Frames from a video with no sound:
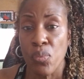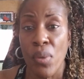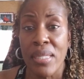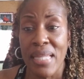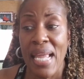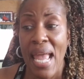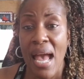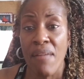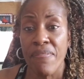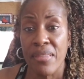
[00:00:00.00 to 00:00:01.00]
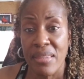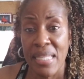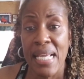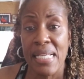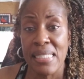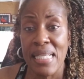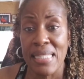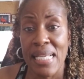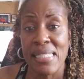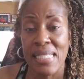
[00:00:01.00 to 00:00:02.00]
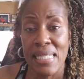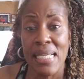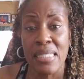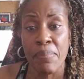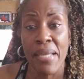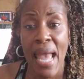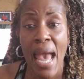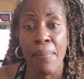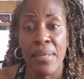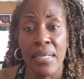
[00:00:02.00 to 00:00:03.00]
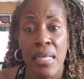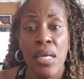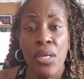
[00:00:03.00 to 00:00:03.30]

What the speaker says: when they have things that they said need to be happening,